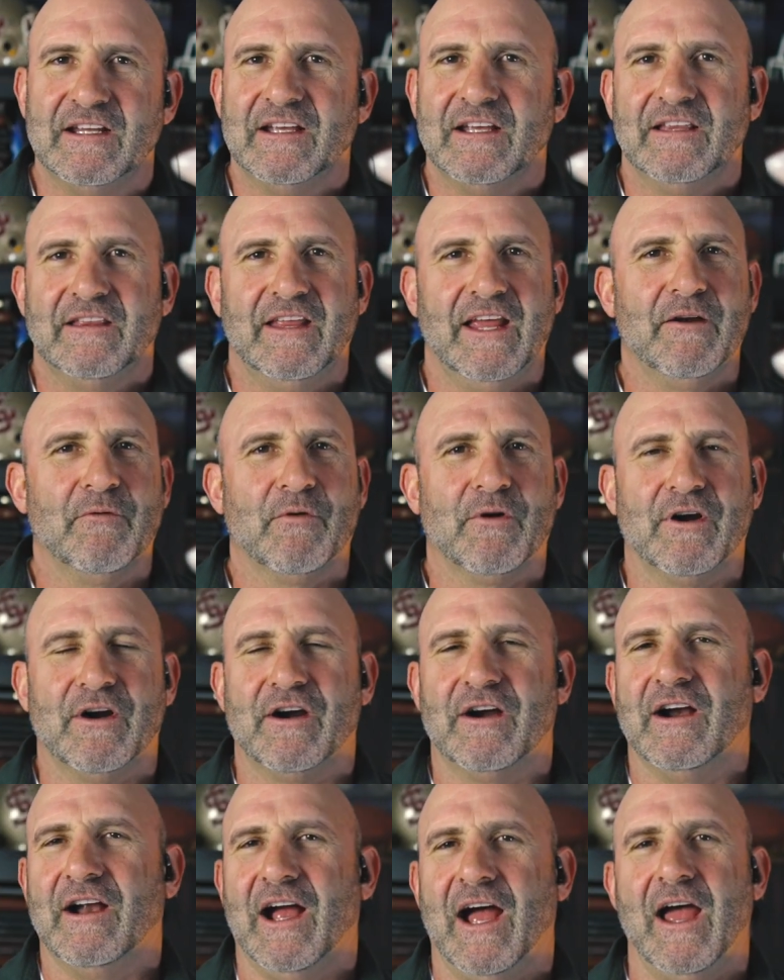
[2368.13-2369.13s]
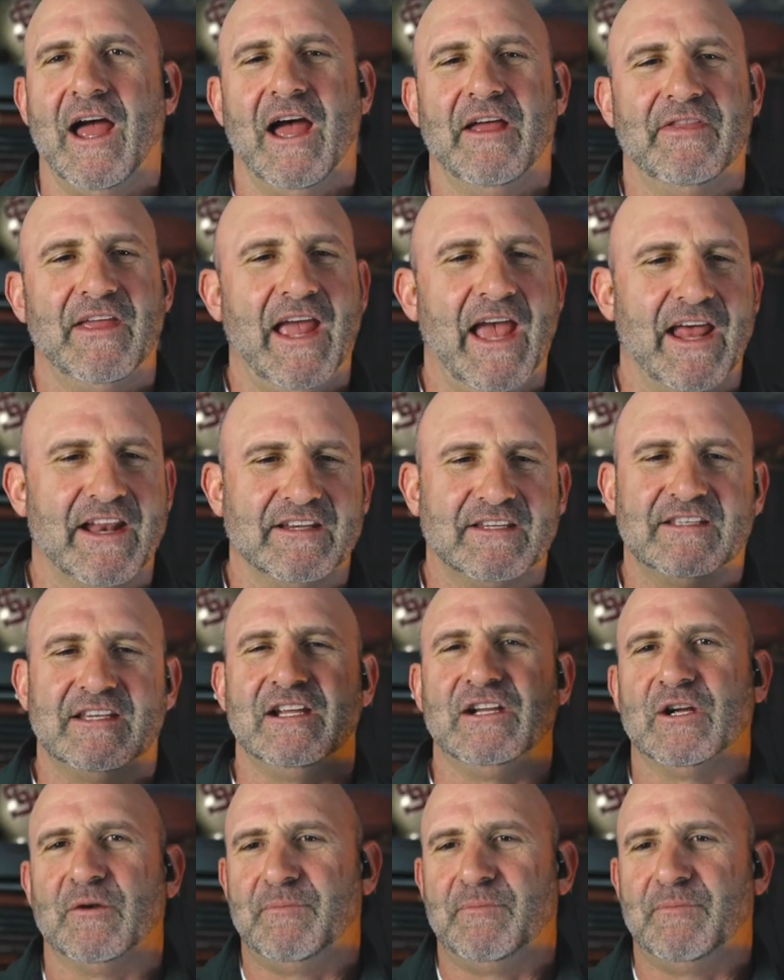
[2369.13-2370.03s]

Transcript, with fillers: They were yep. uh, they had yep. a senior